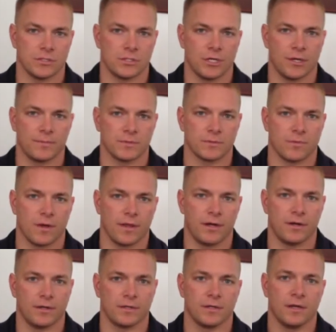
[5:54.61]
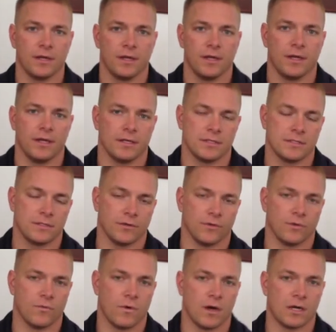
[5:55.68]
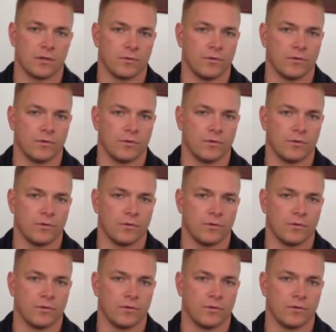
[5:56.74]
ships while they're still in the water.